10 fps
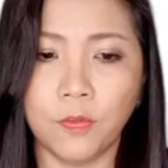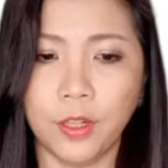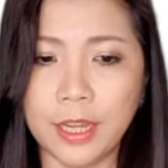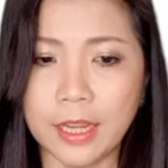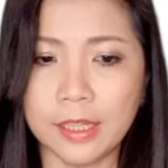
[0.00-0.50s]

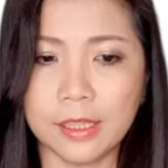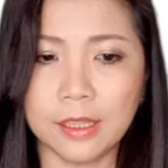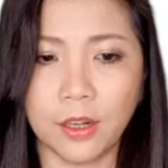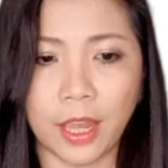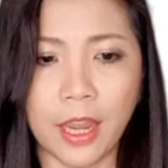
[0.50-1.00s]
for
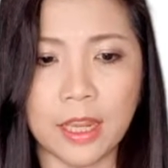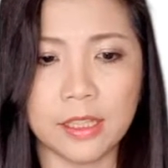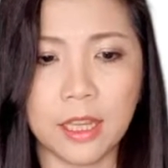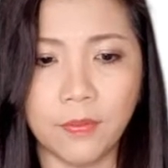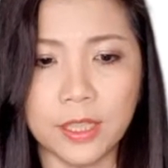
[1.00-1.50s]
this, okay,
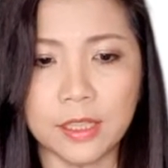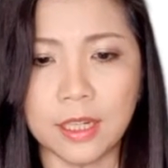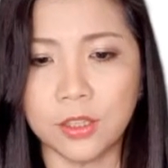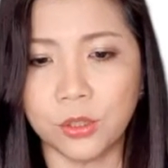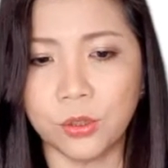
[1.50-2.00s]
it's given
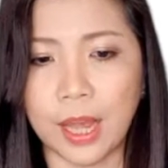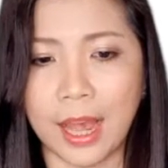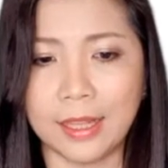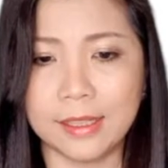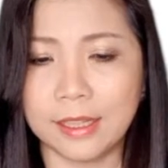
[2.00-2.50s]
T2
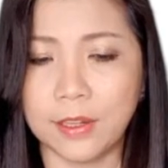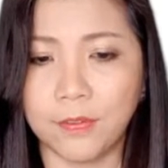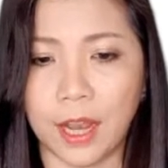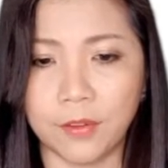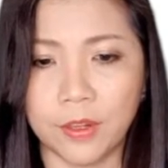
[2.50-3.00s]
and
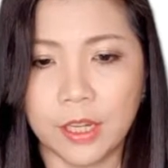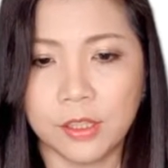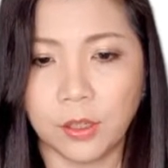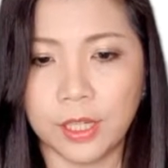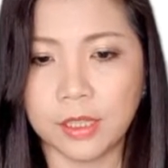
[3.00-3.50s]
T5.
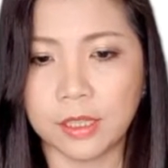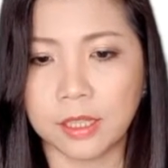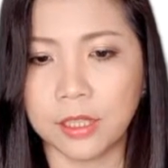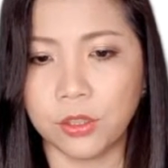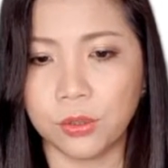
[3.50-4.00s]
So this is
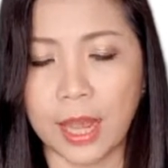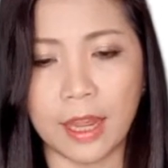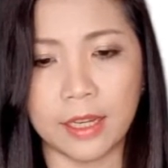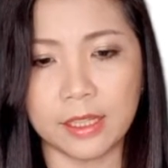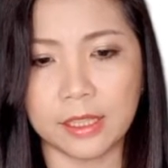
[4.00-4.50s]
T2
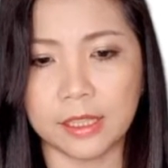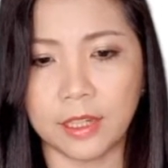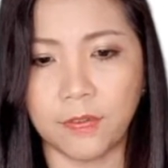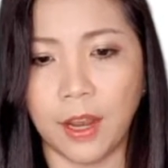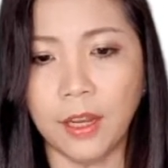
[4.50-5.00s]
and this is
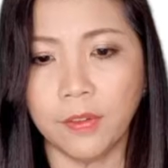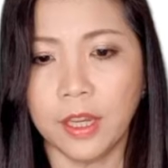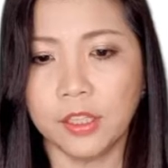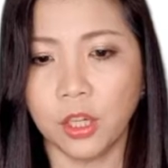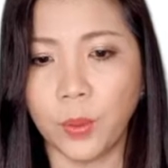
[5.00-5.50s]
T5.
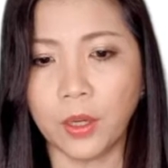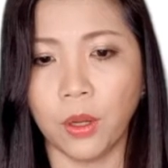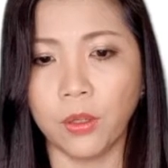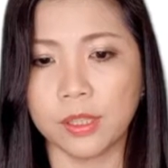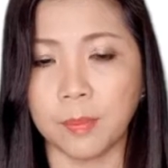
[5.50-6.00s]
So we're
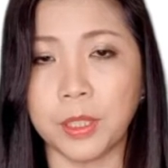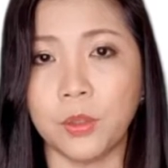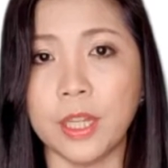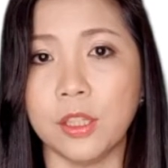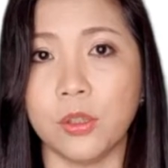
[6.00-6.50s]
going to
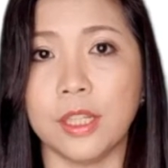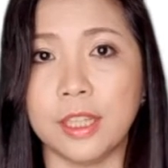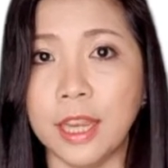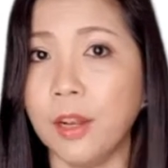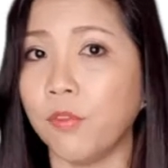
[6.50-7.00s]
substitute into the
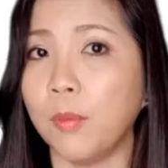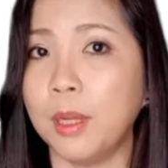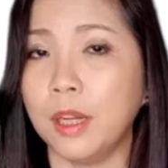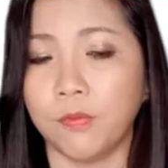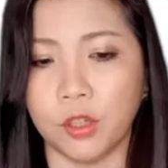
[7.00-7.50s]
Tn
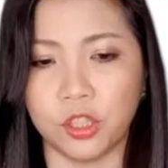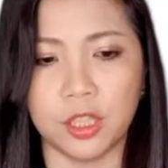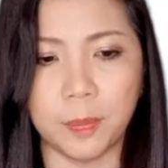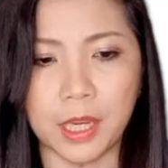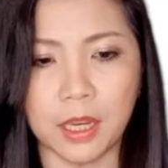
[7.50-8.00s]
formula for
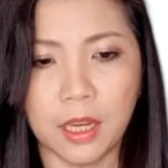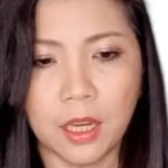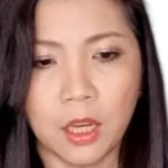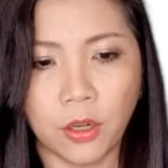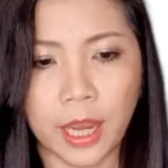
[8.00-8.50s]
GP.
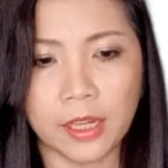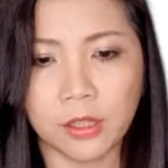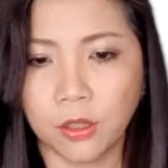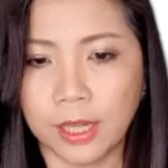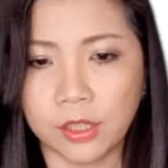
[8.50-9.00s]
Okay,
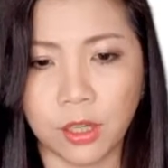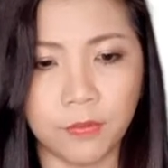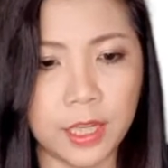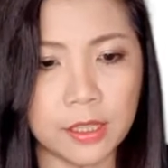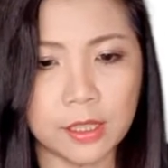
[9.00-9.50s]
so let's
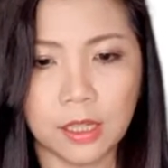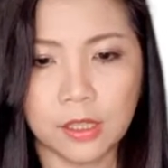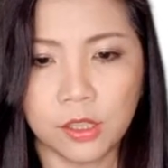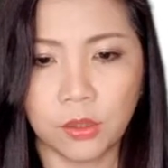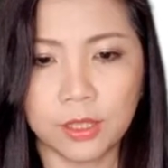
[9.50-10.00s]
solve this.
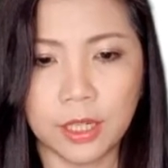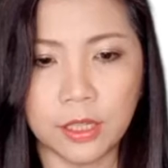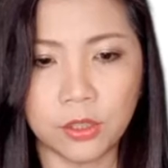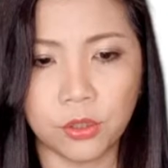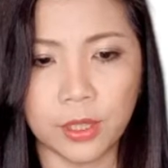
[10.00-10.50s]
So
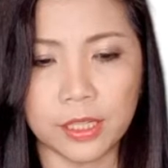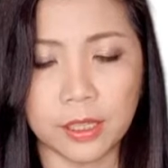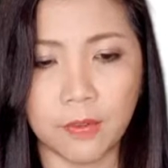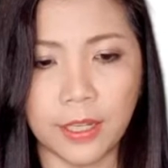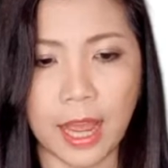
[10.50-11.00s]
T2 is
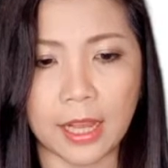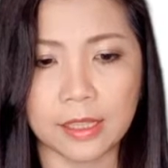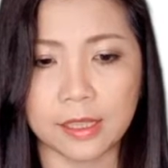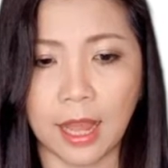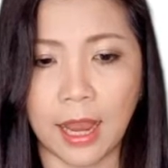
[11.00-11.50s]
given
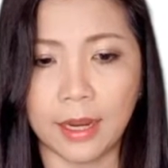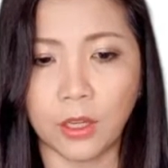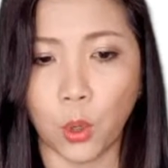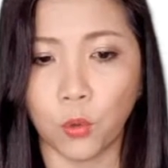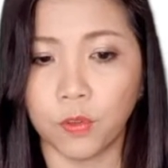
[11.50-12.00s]
as
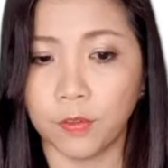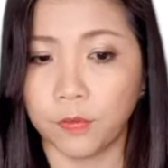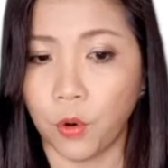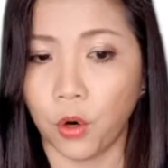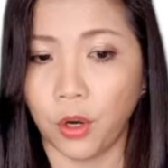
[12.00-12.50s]
9 over
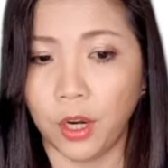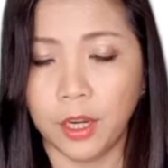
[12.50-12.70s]
4,